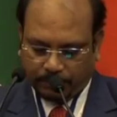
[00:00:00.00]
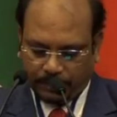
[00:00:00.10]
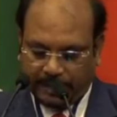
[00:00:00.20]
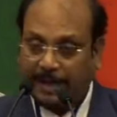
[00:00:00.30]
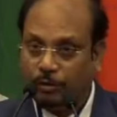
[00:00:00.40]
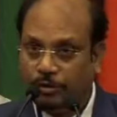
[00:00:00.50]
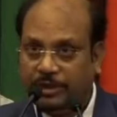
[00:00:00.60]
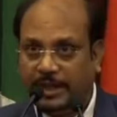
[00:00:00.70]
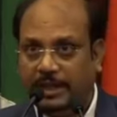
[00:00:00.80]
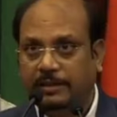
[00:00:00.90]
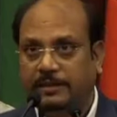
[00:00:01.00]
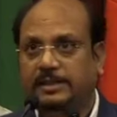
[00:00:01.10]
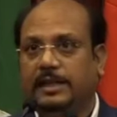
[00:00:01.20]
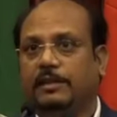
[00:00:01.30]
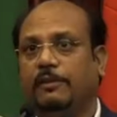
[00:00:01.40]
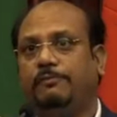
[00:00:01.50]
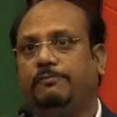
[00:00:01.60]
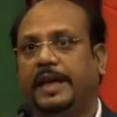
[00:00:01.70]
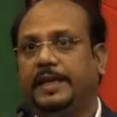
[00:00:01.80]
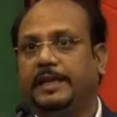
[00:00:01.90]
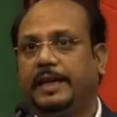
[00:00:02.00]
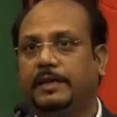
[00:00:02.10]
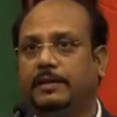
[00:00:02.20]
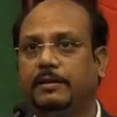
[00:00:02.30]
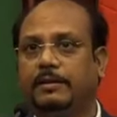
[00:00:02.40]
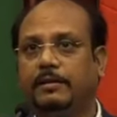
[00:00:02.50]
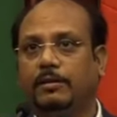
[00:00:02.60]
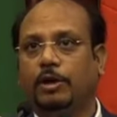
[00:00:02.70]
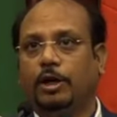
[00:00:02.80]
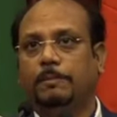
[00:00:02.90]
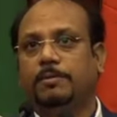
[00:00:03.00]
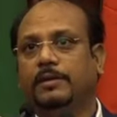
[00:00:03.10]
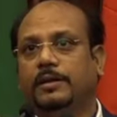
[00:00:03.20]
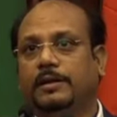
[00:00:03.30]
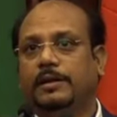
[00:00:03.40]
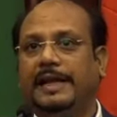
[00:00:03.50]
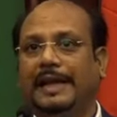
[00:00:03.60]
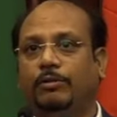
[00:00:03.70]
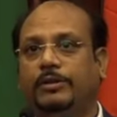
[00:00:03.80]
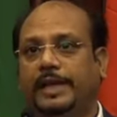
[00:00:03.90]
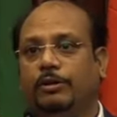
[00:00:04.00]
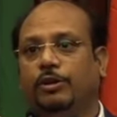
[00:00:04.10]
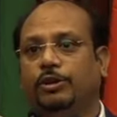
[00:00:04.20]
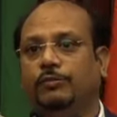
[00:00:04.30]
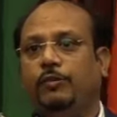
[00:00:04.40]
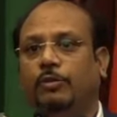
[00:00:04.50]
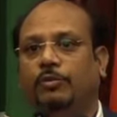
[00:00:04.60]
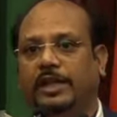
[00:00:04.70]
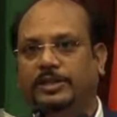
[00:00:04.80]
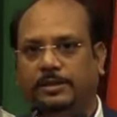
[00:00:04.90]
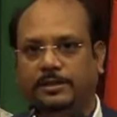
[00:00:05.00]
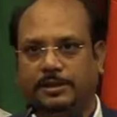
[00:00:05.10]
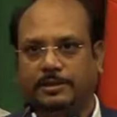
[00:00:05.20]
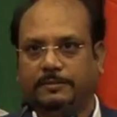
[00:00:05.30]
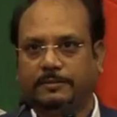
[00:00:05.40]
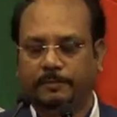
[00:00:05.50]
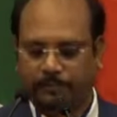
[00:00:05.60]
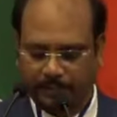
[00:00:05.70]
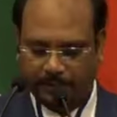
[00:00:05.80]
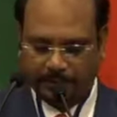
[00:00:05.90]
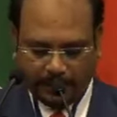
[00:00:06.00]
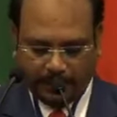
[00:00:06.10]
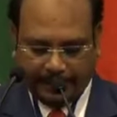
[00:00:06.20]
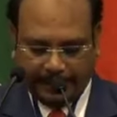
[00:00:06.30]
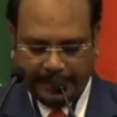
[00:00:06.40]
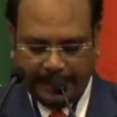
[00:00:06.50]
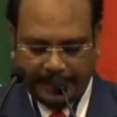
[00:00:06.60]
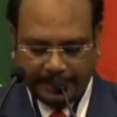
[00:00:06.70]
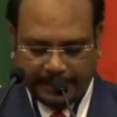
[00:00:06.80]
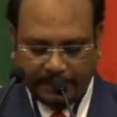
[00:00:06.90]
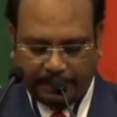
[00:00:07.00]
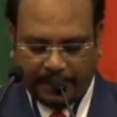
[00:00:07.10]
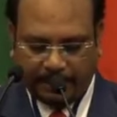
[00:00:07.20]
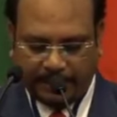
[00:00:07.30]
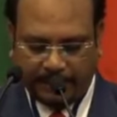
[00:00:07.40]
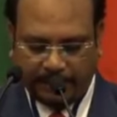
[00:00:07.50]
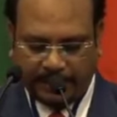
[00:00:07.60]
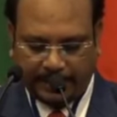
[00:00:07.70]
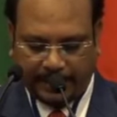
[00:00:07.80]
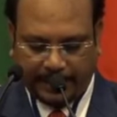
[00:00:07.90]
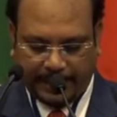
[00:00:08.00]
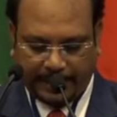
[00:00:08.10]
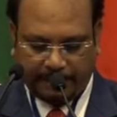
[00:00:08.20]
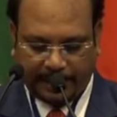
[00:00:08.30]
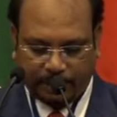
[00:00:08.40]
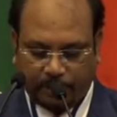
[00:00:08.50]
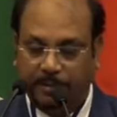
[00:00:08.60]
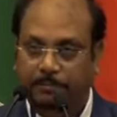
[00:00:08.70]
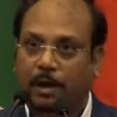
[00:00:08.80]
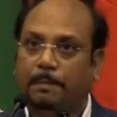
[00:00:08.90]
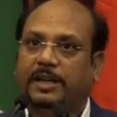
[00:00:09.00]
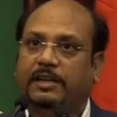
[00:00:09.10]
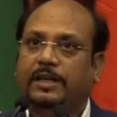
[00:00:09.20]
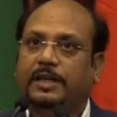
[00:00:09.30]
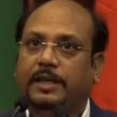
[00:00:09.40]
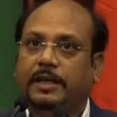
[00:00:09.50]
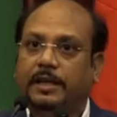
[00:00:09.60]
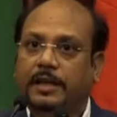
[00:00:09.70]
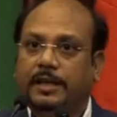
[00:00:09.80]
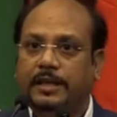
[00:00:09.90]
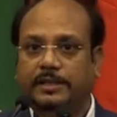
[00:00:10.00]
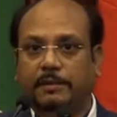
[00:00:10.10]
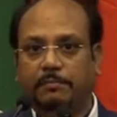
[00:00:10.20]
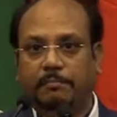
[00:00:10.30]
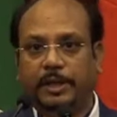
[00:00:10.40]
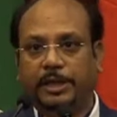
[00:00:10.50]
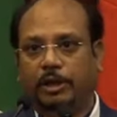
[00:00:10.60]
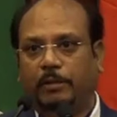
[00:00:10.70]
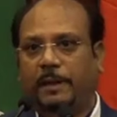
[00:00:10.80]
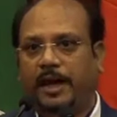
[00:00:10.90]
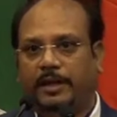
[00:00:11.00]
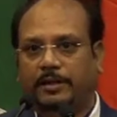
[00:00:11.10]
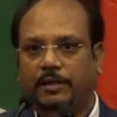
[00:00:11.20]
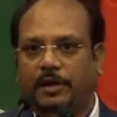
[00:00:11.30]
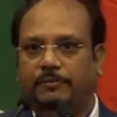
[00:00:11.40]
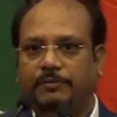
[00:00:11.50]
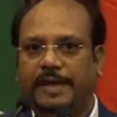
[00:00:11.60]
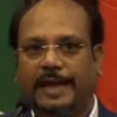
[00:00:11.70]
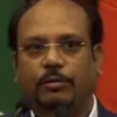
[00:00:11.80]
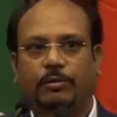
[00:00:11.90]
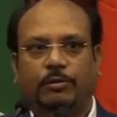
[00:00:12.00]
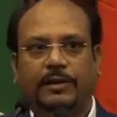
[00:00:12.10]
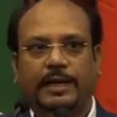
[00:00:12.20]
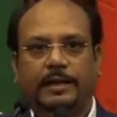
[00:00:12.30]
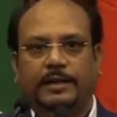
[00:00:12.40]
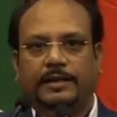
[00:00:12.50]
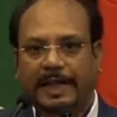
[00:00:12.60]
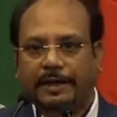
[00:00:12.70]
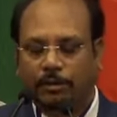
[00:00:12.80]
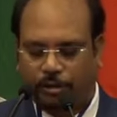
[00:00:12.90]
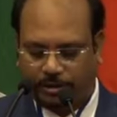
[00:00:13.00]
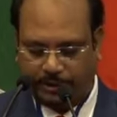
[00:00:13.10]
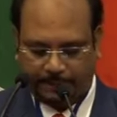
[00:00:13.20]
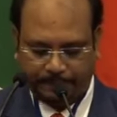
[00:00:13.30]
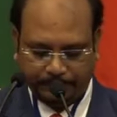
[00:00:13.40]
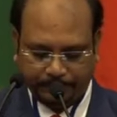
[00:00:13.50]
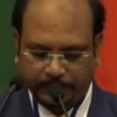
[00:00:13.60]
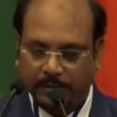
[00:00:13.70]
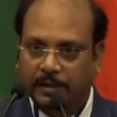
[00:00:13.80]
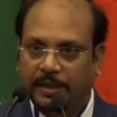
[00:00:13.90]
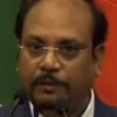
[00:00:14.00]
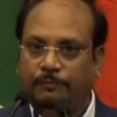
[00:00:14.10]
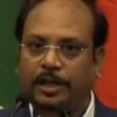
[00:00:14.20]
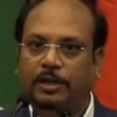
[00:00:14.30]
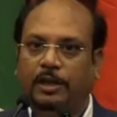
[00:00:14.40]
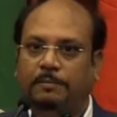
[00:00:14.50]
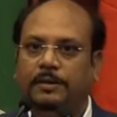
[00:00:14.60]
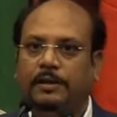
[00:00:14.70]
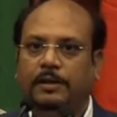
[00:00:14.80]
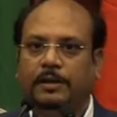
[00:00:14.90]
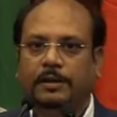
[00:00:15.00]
nano gel. These are the variant of nanotechnology formulations. Enhancing the bioavailability and biocompatibility is a major part of nanotechnology in the field of